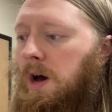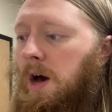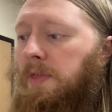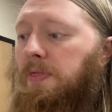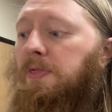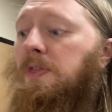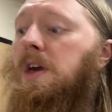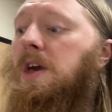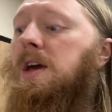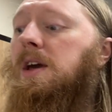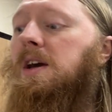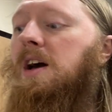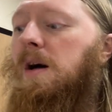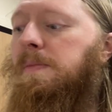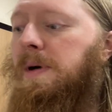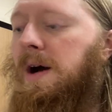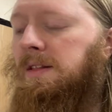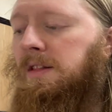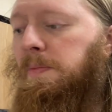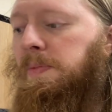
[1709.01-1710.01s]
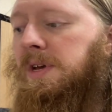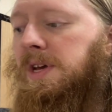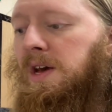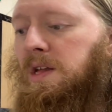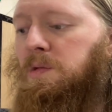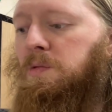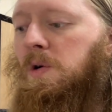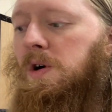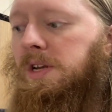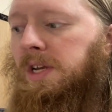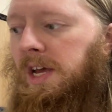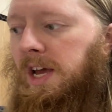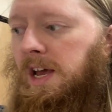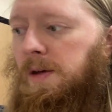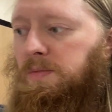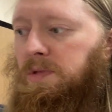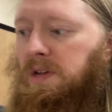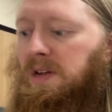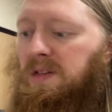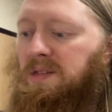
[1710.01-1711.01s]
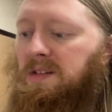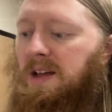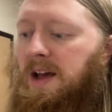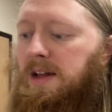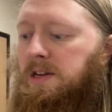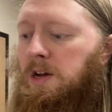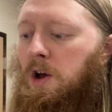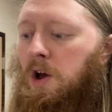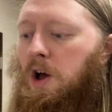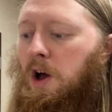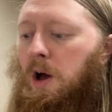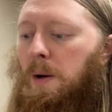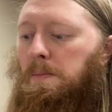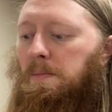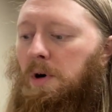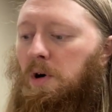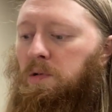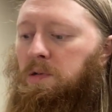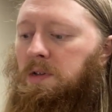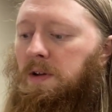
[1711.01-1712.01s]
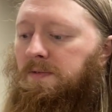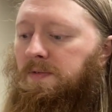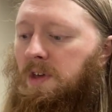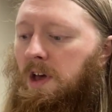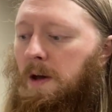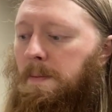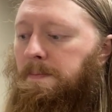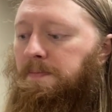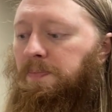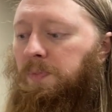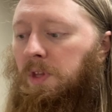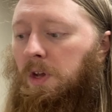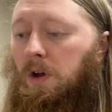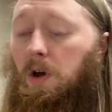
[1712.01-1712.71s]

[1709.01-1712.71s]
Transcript: a thing about the PS1 games is that most of them